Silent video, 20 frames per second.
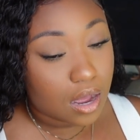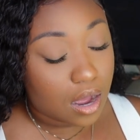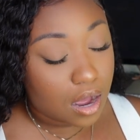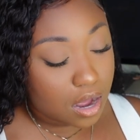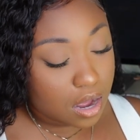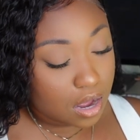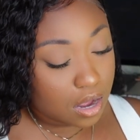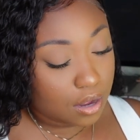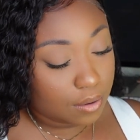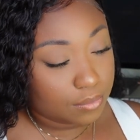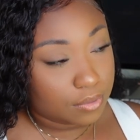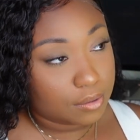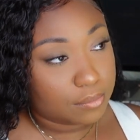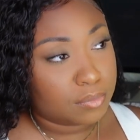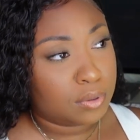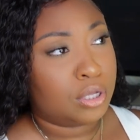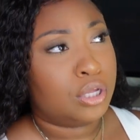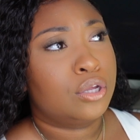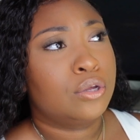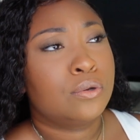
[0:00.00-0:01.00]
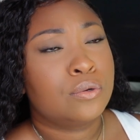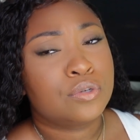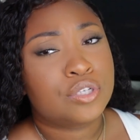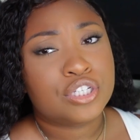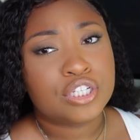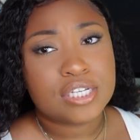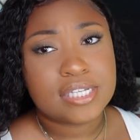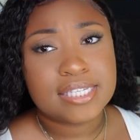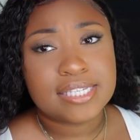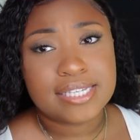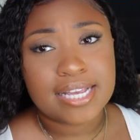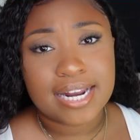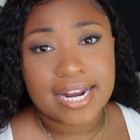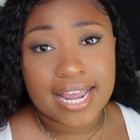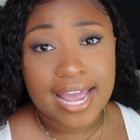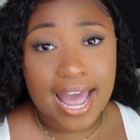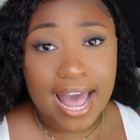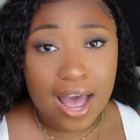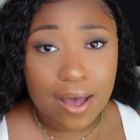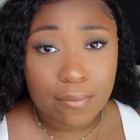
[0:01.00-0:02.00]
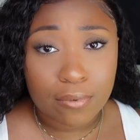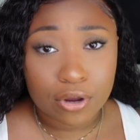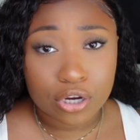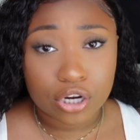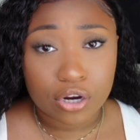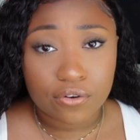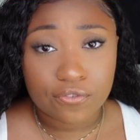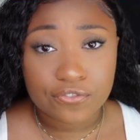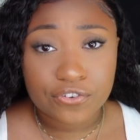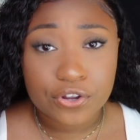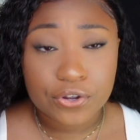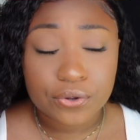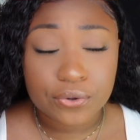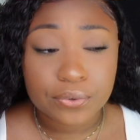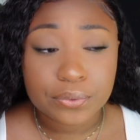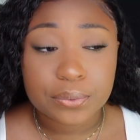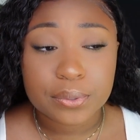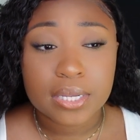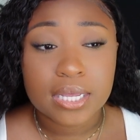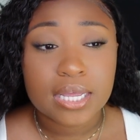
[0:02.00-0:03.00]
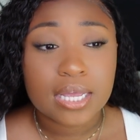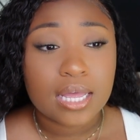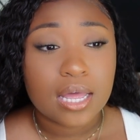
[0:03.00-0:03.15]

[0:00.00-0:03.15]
the Magoosh Study app on your phone,